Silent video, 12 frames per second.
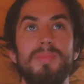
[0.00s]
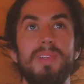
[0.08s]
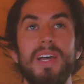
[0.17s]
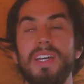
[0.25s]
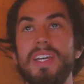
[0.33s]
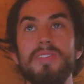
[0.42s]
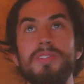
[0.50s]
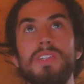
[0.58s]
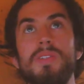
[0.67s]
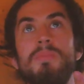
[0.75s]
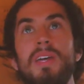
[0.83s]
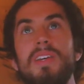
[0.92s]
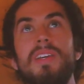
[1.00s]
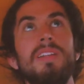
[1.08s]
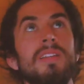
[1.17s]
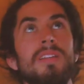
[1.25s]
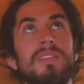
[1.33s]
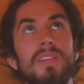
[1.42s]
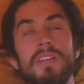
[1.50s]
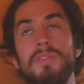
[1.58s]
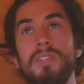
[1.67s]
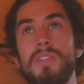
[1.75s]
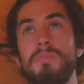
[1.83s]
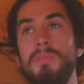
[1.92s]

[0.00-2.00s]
like even just making this, even just